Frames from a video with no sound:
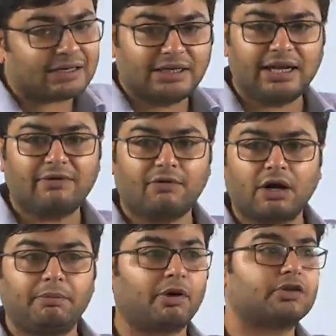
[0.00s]
DA what?
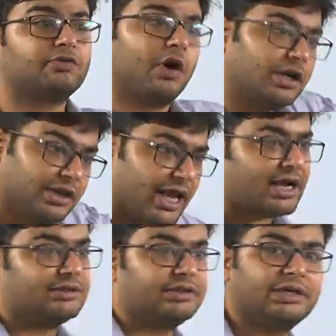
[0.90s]
Because what they
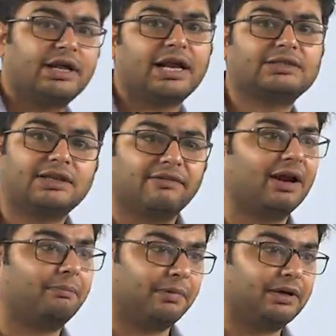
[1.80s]
consider as
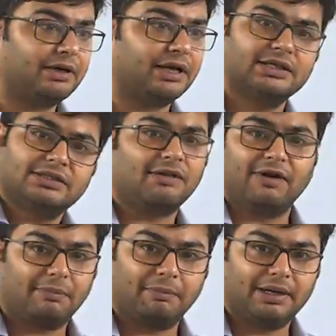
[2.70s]
development is
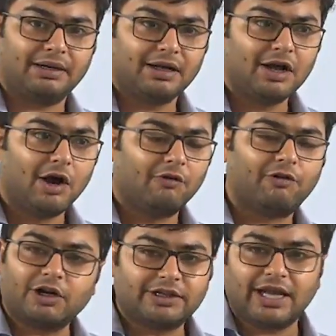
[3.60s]
development.
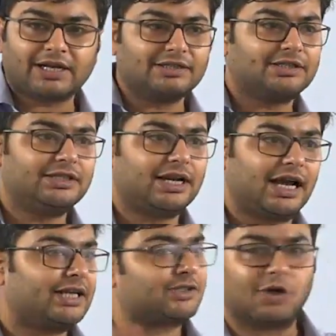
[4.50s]
What they consider
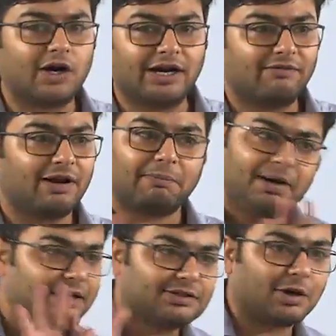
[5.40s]
as non-development
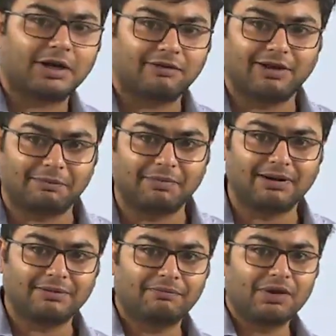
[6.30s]
is non-development.
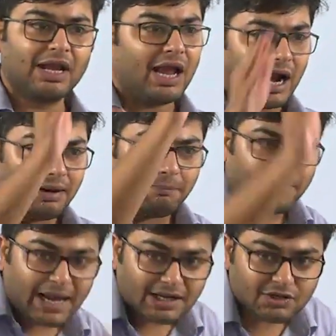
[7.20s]
And
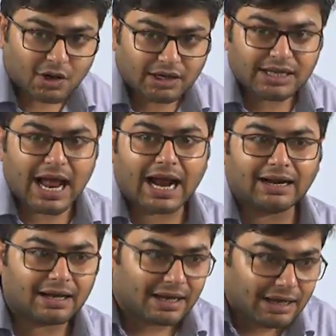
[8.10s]
based on that,
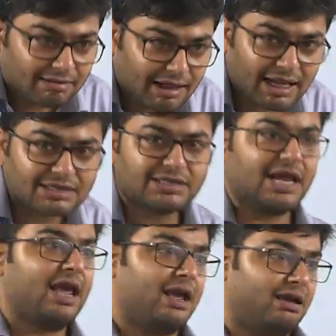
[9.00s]
they
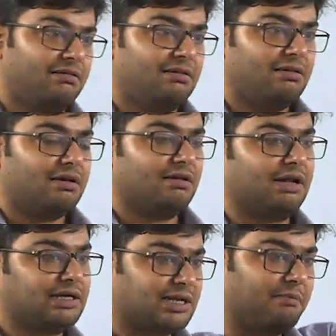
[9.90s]
say
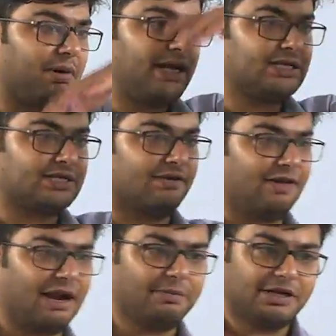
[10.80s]
that somebody is
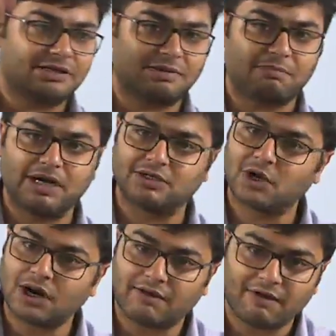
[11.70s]
developed, somebody is not
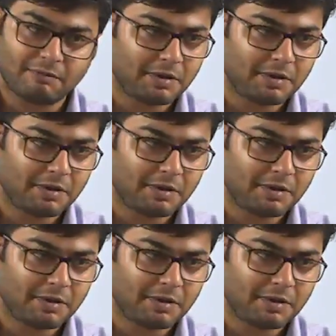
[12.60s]
developed.